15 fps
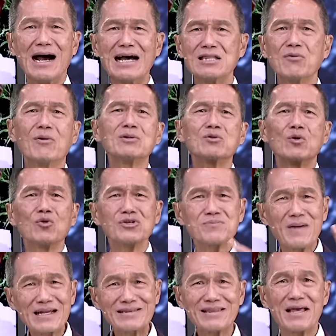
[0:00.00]
I don't want to
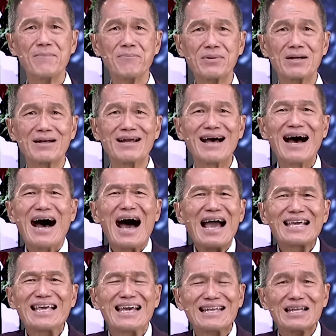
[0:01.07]
lose my temper.
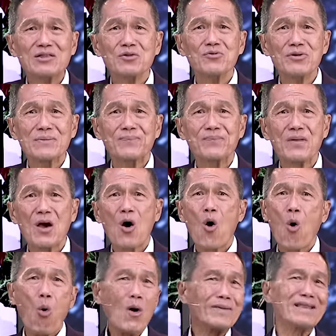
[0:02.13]
I cannot do it.
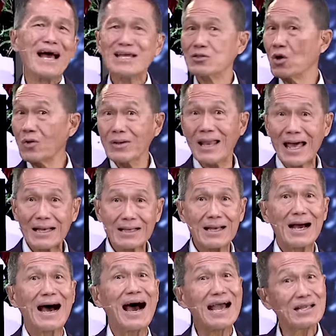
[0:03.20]
What I don't
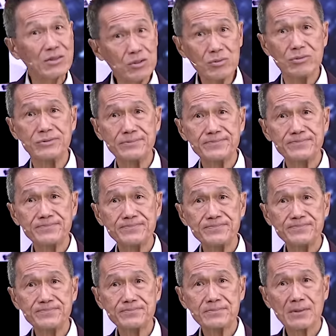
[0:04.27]
like, I do.
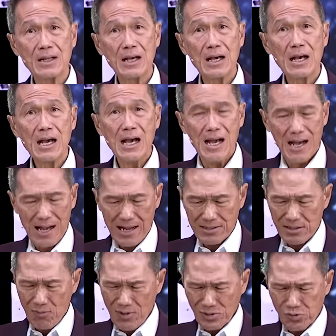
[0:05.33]
I
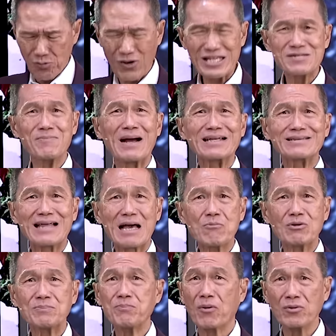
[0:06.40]
don't want to waste my
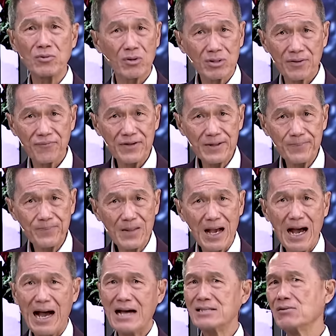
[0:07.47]
time with pornography.
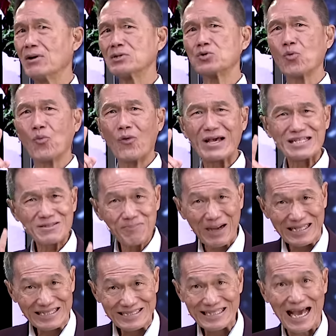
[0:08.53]
I don't want to waste
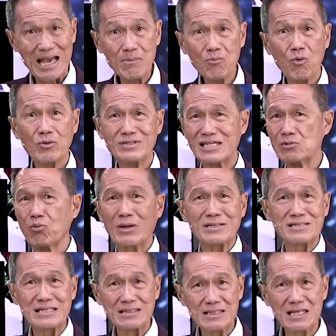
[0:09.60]
my time just
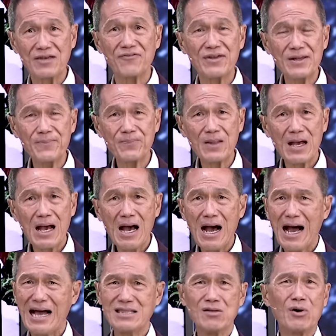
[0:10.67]
watching T V.
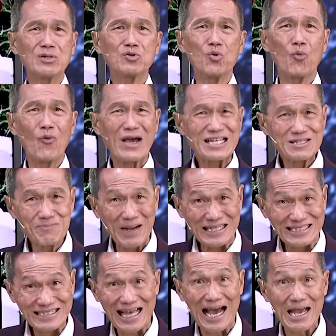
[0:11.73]
I don't want to waste
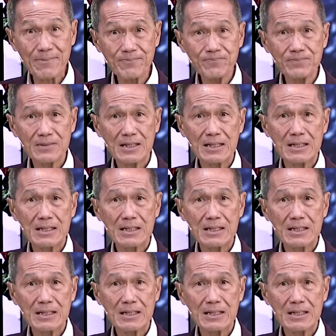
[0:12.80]
my time